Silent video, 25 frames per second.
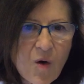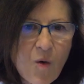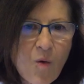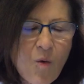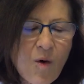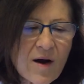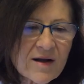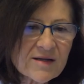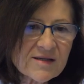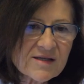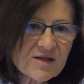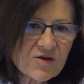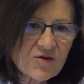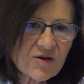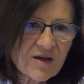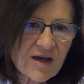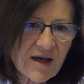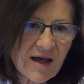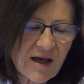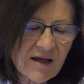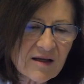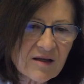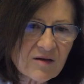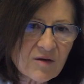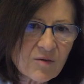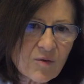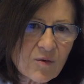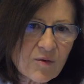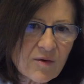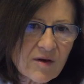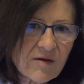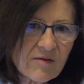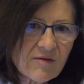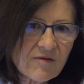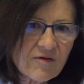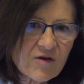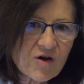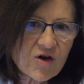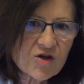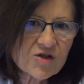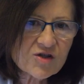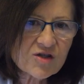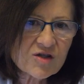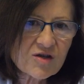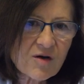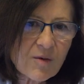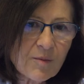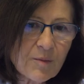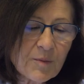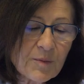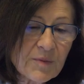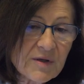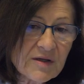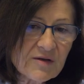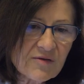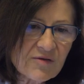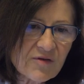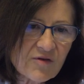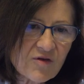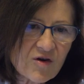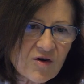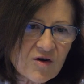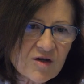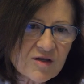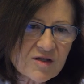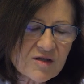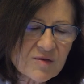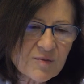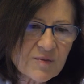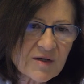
Once again, we've got some pitfalls